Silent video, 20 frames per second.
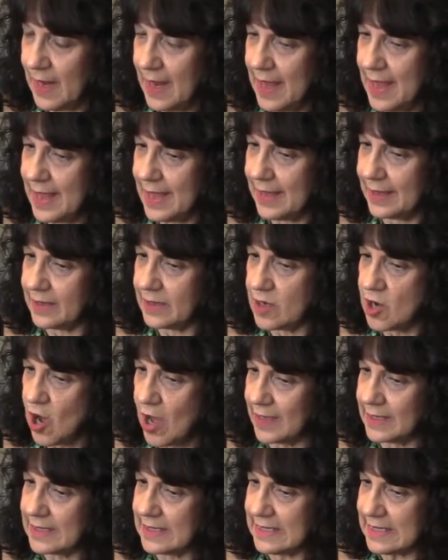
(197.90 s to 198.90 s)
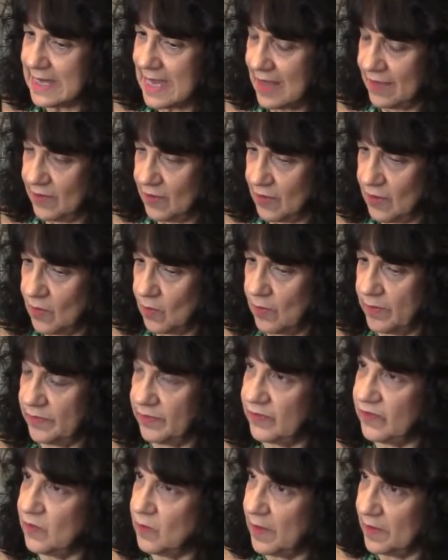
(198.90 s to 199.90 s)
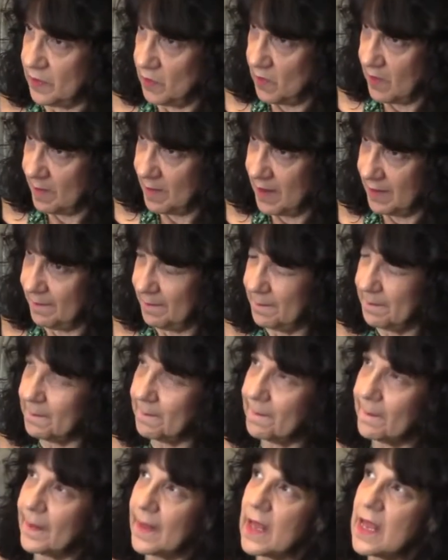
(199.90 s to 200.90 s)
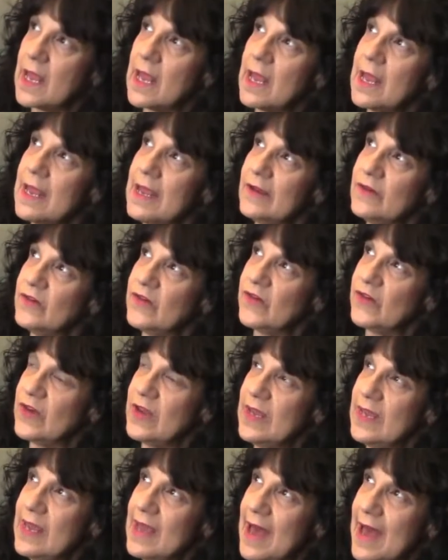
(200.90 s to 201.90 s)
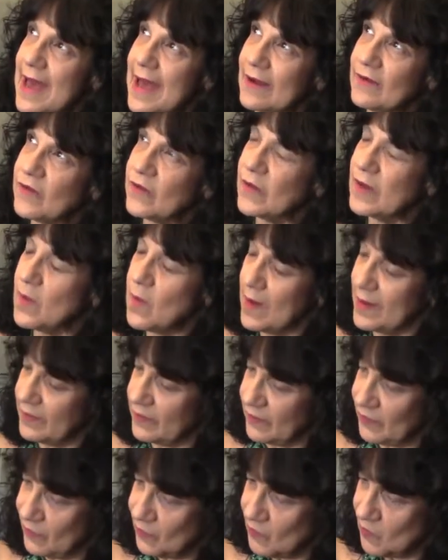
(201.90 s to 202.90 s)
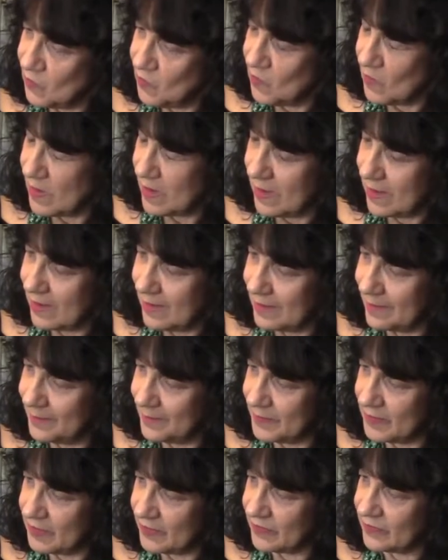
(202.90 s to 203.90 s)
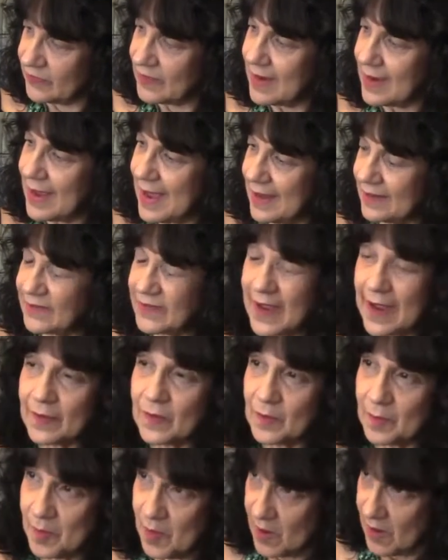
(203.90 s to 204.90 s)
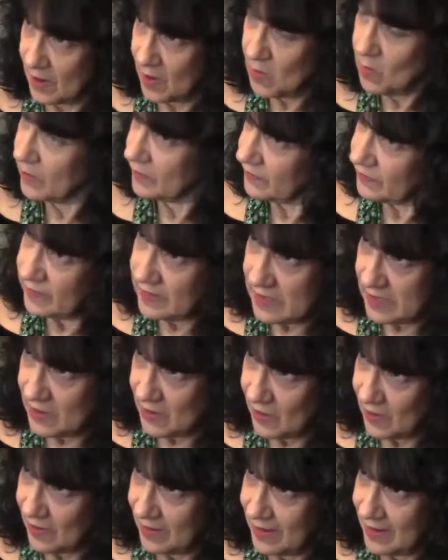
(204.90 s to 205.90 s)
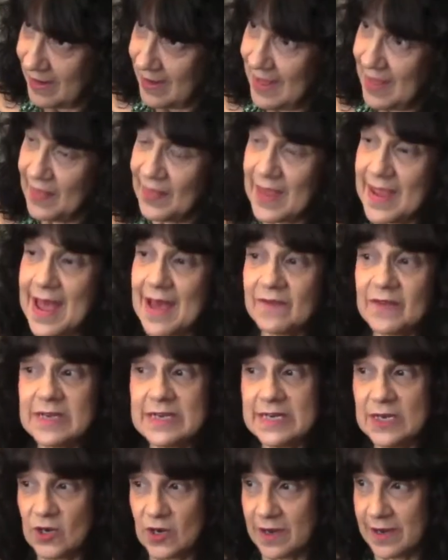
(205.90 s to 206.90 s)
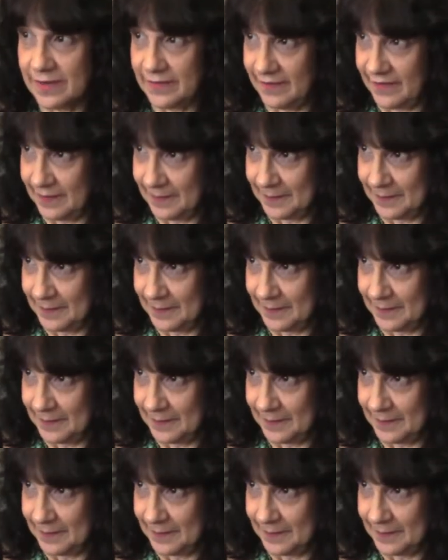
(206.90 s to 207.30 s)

had gotten together with two other women. She actually went to at Tyler Park once a year. They have a deer hunt.